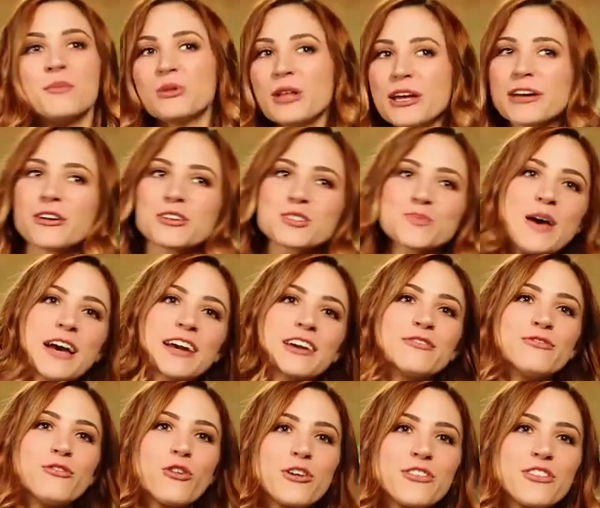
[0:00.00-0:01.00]
Play goes
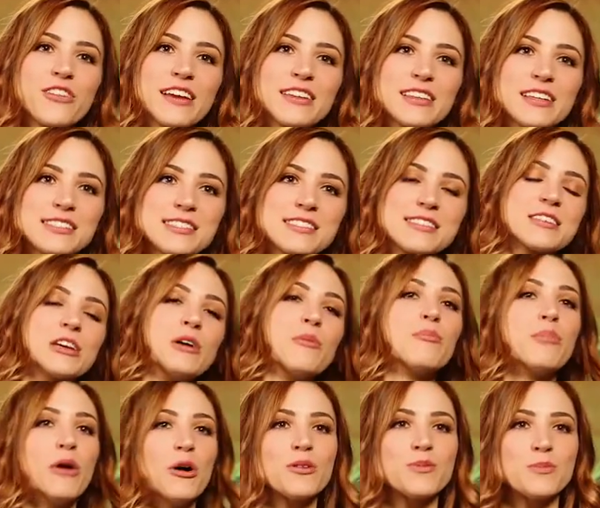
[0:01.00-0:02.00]
back and forth like this until
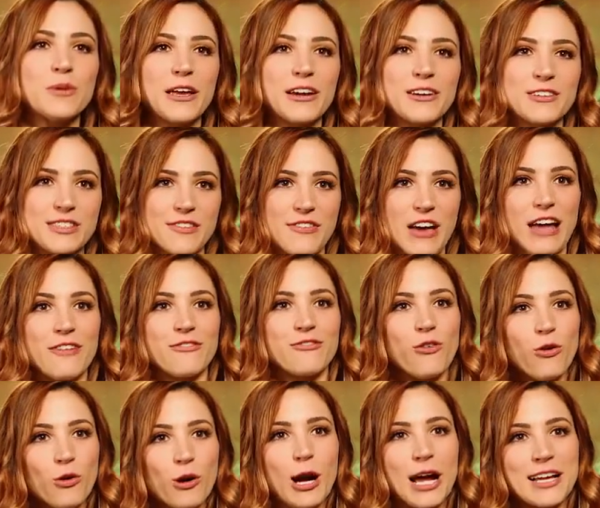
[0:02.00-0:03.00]
both players have had
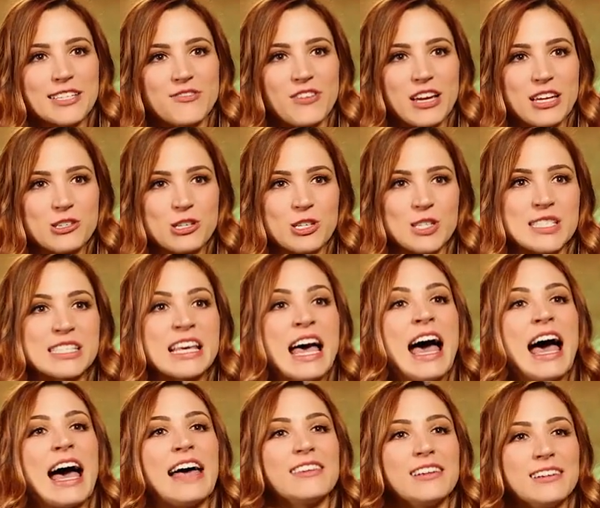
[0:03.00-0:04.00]
4 activations
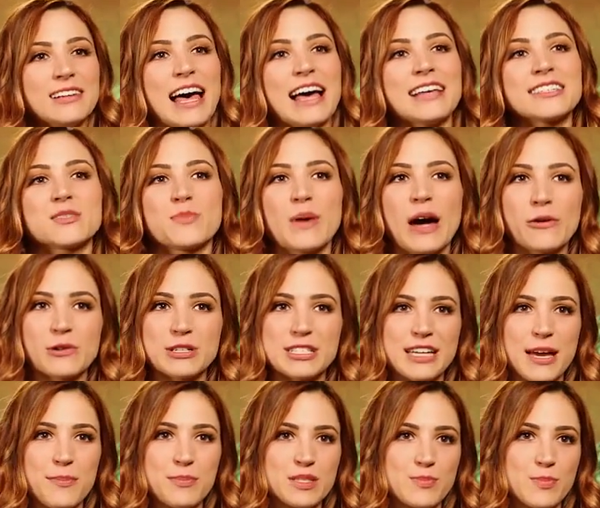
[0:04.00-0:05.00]
and the last power
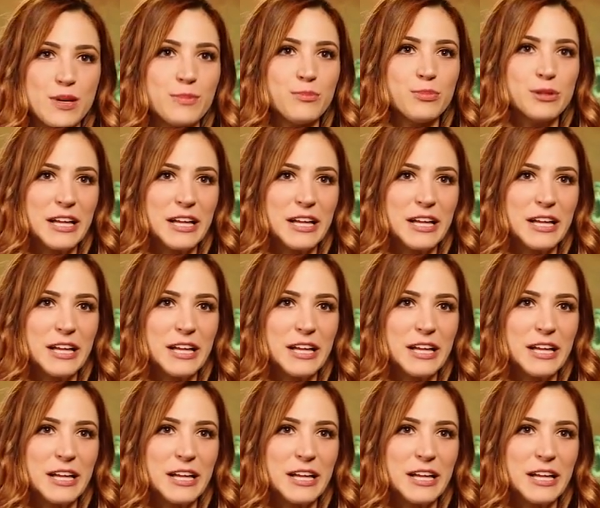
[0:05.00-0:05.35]
step has been